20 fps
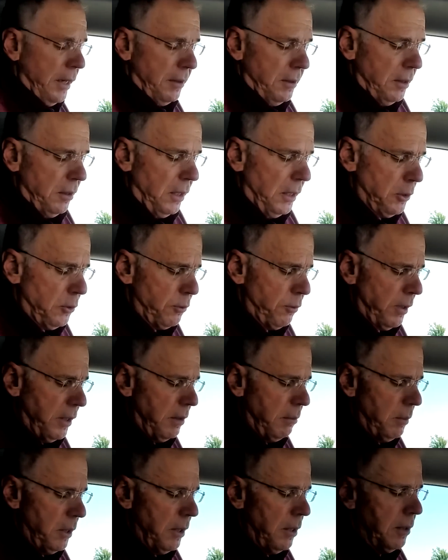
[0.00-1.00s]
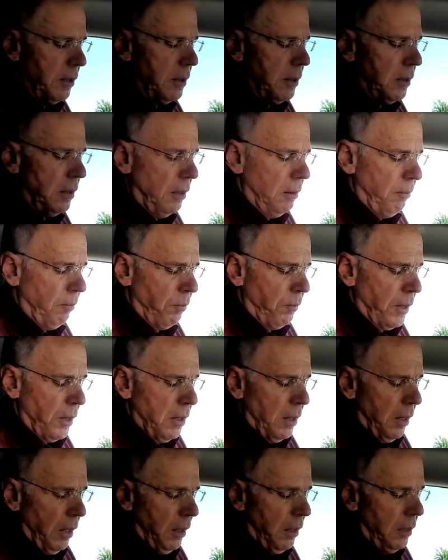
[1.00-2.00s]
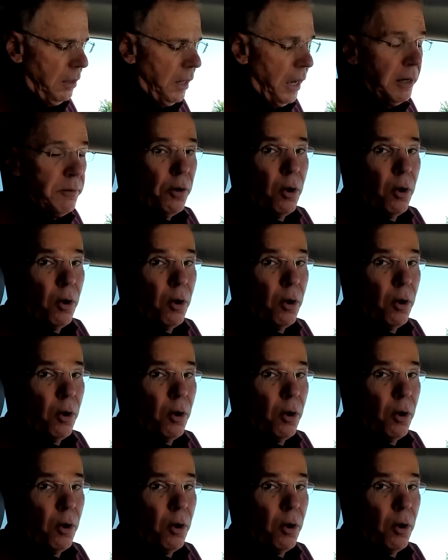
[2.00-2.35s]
at the Electrify America. I've